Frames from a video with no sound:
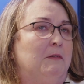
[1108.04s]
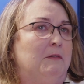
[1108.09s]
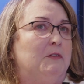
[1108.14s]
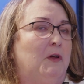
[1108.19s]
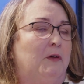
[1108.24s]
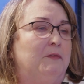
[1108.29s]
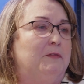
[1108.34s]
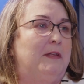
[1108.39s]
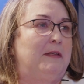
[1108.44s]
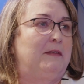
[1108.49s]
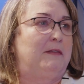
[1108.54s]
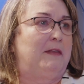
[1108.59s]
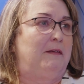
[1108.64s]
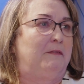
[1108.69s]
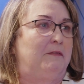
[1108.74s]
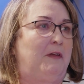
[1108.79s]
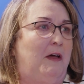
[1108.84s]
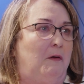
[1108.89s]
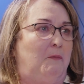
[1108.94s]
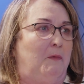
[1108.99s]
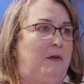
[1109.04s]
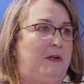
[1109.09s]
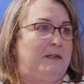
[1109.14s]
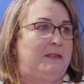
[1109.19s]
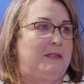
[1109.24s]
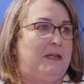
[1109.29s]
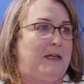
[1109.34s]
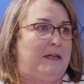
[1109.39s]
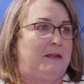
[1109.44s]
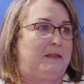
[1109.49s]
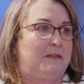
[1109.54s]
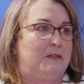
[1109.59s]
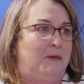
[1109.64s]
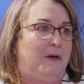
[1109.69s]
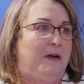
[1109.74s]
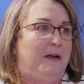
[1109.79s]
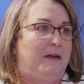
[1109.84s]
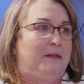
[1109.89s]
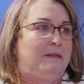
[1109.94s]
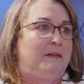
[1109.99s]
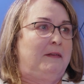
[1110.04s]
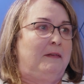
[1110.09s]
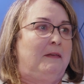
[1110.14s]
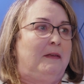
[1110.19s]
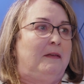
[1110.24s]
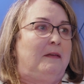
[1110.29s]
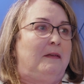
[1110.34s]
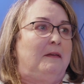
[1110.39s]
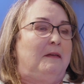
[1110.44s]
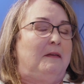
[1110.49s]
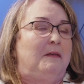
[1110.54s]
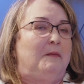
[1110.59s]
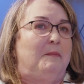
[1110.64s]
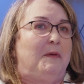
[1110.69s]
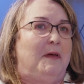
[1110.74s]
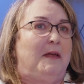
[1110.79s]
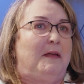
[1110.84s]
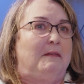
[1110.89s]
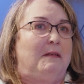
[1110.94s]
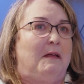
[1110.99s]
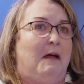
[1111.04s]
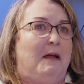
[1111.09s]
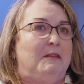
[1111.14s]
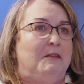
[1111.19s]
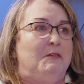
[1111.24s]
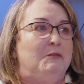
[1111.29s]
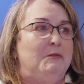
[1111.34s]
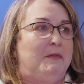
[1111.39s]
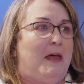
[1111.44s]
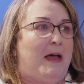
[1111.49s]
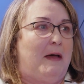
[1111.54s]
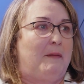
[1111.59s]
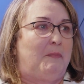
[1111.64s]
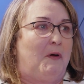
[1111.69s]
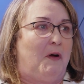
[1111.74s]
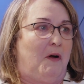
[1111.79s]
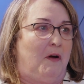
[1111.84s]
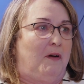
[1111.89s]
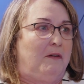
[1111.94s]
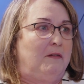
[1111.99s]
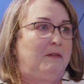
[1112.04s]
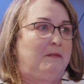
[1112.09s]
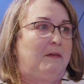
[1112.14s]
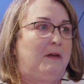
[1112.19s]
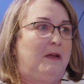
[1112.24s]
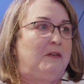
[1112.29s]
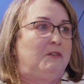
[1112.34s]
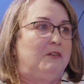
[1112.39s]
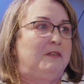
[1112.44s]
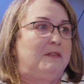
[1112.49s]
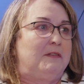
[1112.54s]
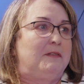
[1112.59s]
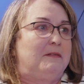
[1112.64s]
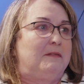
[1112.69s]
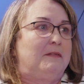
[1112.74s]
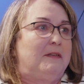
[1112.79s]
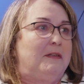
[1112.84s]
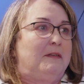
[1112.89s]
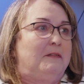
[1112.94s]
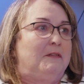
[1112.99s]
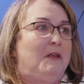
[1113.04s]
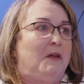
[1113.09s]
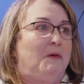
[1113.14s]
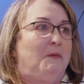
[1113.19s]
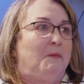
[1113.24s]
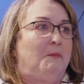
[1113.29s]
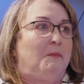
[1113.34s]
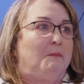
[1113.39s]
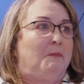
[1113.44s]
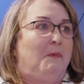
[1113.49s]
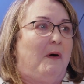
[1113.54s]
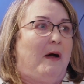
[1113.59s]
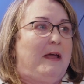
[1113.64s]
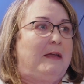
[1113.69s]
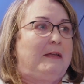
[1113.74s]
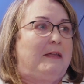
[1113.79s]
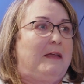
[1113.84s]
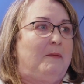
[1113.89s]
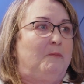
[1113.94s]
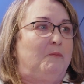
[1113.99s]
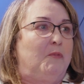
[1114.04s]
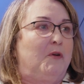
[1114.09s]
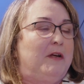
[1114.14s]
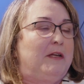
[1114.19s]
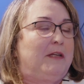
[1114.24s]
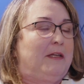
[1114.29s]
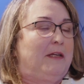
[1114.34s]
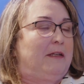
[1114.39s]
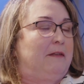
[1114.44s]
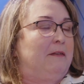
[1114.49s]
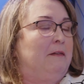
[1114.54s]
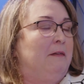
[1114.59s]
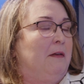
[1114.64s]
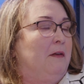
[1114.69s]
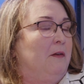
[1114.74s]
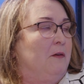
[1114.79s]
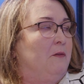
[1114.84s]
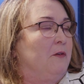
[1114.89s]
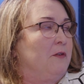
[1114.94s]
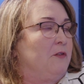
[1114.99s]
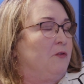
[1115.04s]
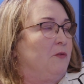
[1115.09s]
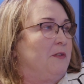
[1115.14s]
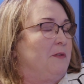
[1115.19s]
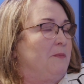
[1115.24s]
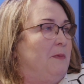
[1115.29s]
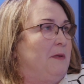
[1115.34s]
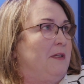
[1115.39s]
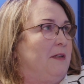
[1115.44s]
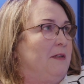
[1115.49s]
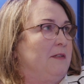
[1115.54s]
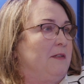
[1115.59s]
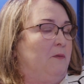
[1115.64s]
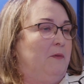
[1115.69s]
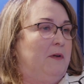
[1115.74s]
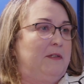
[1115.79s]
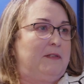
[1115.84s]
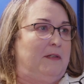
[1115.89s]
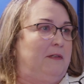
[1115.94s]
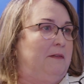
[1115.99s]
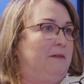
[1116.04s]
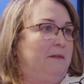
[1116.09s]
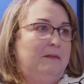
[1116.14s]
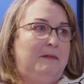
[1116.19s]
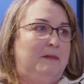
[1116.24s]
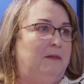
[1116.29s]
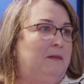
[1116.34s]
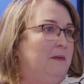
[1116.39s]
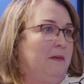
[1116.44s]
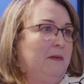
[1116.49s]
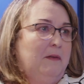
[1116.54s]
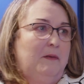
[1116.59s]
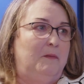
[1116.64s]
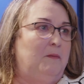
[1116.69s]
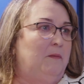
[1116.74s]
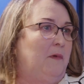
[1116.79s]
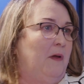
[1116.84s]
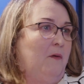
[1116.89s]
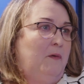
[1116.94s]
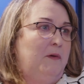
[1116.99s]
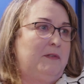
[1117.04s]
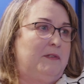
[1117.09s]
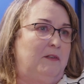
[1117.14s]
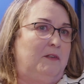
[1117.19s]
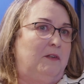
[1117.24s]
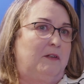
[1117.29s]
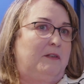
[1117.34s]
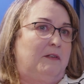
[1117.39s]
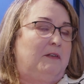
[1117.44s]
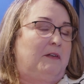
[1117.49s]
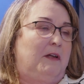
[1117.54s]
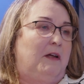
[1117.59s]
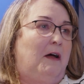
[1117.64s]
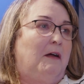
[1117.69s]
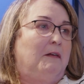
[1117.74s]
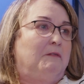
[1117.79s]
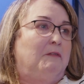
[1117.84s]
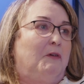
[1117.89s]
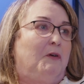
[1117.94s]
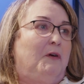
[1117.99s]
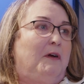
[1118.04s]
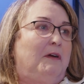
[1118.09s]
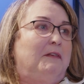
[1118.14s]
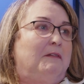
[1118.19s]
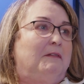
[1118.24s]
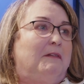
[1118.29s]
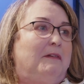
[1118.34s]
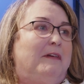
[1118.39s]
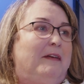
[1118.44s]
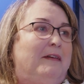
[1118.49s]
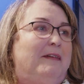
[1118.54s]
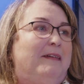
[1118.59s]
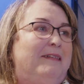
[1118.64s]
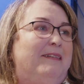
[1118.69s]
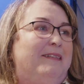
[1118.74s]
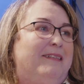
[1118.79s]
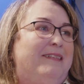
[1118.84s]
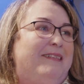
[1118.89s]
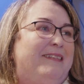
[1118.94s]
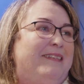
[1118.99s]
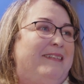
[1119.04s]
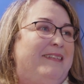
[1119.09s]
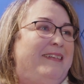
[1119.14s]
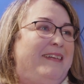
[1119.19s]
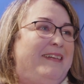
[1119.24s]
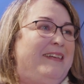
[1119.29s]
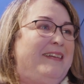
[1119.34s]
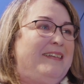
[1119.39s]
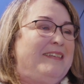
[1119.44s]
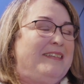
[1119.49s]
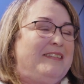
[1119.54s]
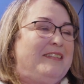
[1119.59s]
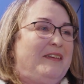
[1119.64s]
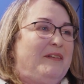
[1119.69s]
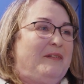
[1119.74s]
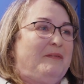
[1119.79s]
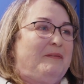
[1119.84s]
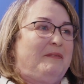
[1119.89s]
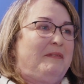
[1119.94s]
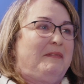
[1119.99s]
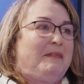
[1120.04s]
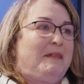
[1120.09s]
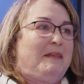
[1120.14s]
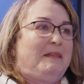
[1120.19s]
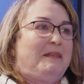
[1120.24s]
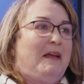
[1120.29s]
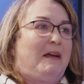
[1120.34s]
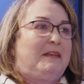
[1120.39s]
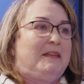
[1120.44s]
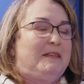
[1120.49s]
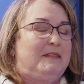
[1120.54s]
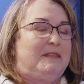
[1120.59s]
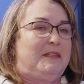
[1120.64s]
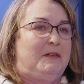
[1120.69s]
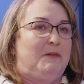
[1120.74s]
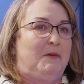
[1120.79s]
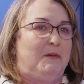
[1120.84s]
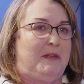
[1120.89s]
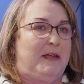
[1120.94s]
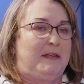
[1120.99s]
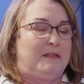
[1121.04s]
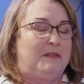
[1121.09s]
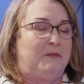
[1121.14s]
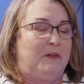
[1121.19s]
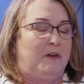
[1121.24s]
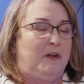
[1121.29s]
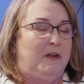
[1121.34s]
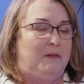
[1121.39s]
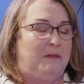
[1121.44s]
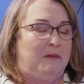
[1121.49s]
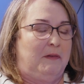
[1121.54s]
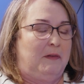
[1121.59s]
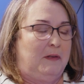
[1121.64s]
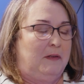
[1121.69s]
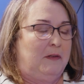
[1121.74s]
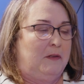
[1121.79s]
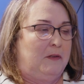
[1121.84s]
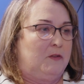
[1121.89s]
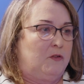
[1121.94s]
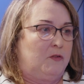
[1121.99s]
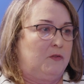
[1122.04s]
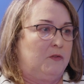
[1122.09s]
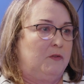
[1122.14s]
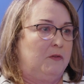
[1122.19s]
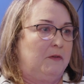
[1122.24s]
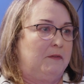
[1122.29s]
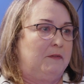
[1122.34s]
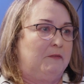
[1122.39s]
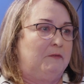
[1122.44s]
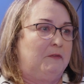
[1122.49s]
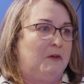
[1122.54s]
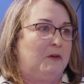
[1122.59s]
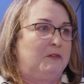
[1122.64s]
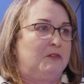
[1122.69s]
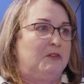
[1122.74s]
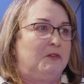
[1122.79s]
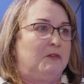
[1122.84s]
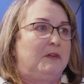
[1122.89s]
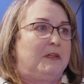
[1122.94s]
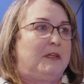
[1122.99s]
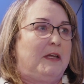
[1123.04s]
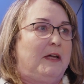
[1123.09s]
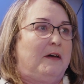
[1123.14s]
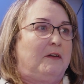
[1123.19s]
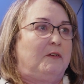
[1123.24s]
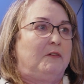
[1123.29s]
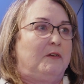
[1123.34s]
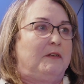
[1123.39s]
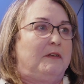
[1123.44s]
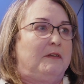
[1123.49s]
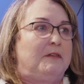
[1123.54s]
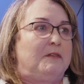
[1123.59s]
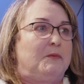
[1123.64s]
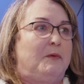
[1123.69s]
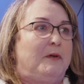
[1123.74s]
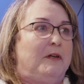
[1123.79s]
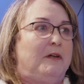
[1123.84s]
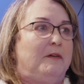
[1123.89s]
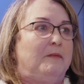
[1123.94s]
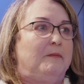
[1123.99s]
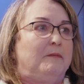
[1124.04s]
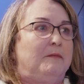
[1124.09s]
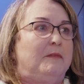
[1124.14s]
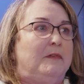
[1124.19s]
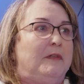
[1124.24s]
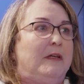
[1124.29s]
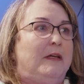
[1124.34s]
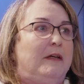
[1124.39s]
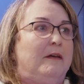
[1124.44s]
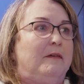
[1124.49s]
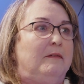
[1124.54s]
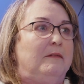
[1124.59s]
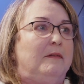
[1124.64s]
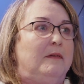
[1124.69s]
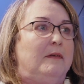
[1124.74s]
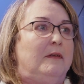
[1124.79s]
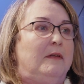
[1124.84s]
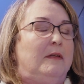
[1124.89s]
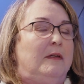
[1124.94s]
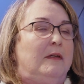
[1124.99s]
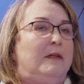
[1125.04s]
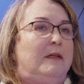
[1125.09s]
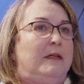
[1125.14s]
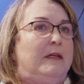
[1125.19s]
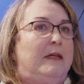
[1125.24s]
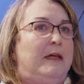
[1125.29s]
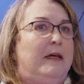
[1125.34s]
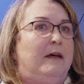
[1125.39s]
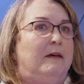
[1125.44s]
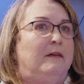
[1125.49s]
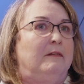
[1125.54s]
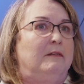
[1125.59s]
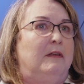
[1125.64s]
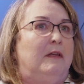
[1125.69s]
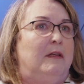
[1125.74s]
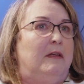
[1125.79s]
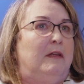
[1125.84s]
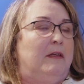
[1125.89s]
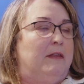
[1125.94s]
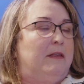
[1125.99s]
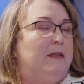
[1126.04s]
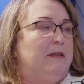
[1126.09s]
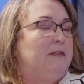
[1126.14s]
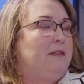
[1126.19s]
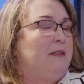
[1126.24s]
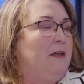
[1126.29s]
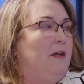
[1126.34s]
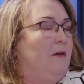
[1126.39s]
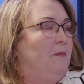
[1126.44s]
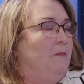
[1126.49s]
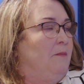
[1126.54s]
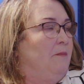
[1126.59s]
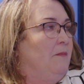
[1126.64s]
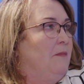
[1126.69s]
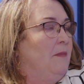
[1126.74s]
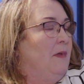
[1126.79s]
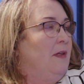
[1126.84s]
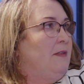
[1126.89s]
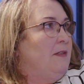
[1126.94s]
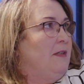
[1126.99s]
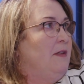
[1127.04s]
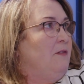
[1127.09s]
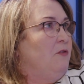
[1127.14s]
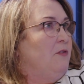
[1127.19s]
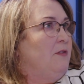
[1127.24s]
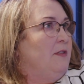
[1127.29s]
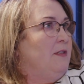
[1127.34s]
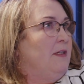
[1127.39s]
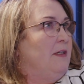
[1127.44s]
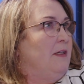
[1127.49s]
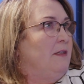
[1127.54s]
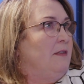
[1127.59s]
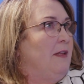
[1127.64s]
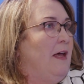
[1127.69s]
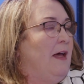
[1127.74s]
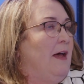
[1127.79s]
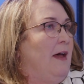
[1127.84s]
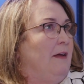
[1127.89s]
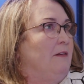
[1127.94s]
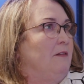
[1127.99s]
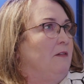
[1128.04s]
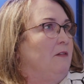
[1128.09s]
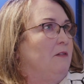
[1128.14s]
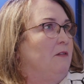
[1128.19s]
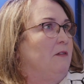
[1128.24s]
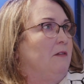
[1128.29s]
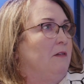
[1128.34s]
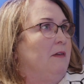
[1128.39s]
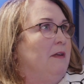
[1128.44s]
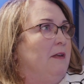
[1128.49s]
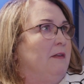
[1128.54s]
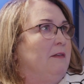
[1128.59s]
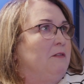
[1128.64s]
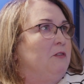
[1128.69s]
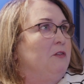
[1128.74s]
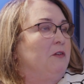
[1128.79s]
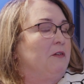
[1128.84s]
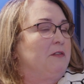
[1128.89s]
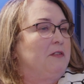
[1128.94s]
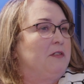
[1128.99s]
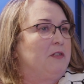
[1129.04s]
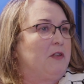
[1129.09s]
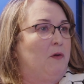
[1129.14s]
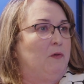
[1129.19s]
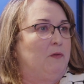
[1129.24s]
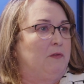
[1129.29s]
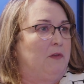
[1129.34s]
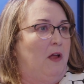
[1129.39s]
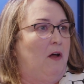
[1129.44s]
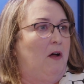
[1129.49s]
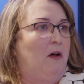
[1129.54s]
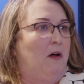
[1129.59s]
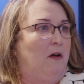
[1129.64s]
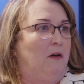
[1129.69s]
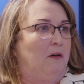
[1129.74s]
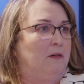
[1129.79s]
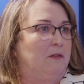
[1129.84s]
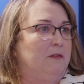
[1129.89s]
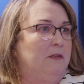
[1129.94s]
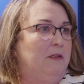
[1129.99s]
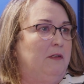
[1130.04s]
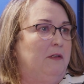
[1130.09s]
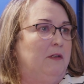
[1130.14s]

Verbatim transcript: don't think they've got what it takes, right? Mm. But I knew that part. I just didn't know why it kept breaking, which was because I wasn't I wasn't looking to God for it. mm. So then I can see where that's very true of the folks you're encountering as well. Yeah. Yeah. Yeah. It's um it's interesting that it took so long